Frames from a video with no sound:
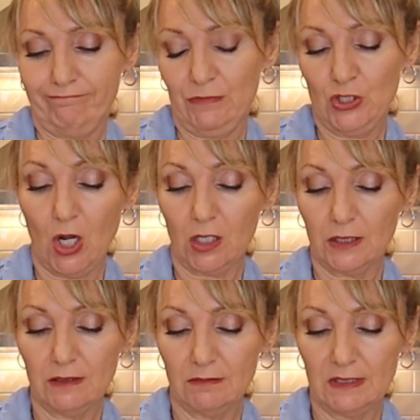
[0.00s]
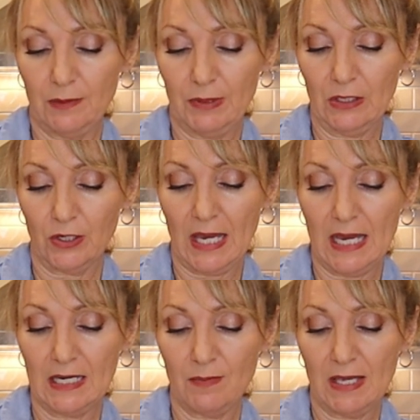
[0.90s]
chocolate dipping or
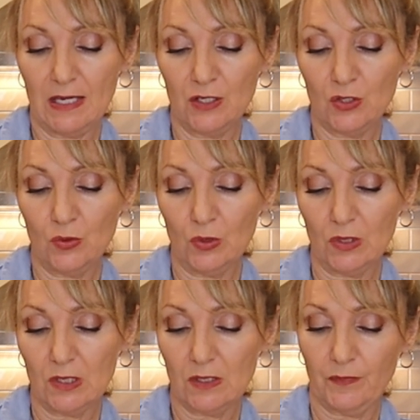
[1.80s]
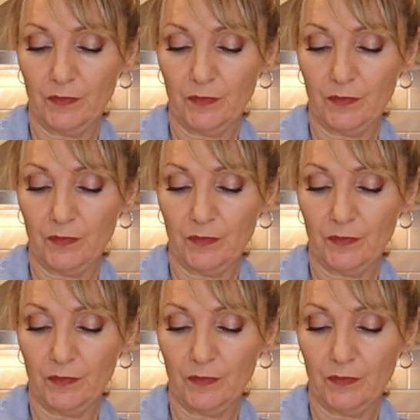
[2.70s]
candy making tools.